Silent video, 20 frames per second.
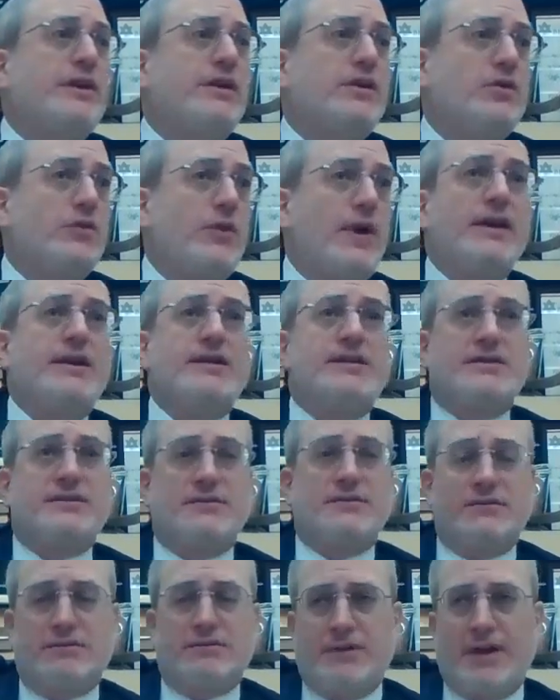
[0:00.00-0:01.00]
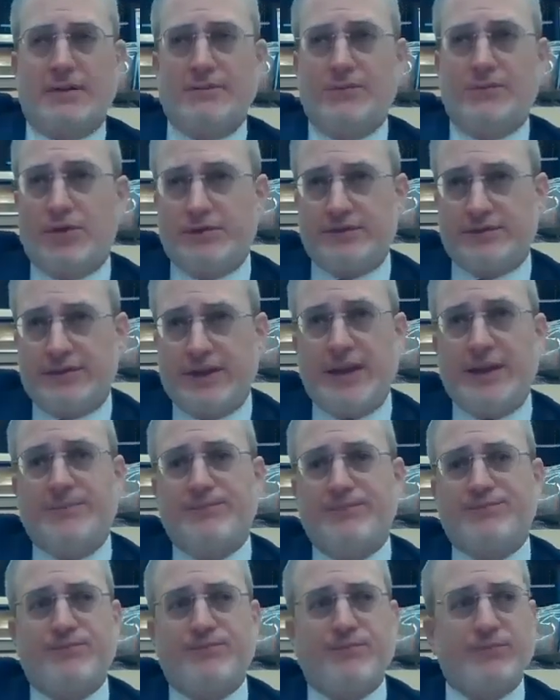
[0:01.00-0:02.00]
the greatest and most
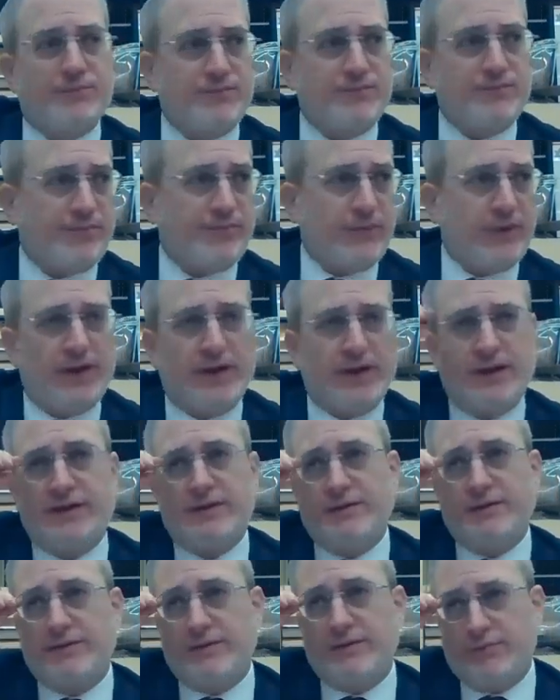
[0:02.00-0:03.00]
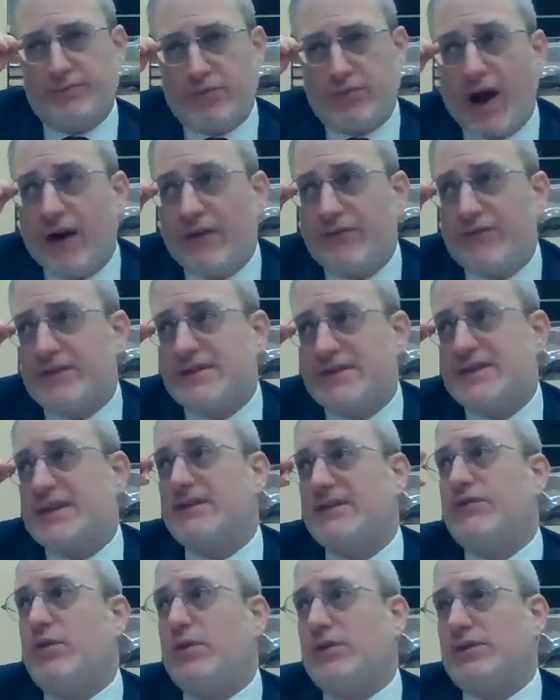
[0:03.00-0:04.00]
deep
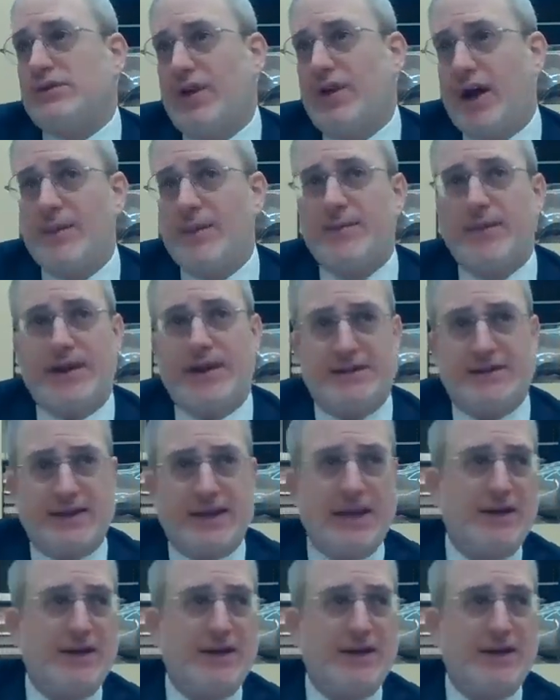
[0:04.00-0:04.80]
prophecy of all time, the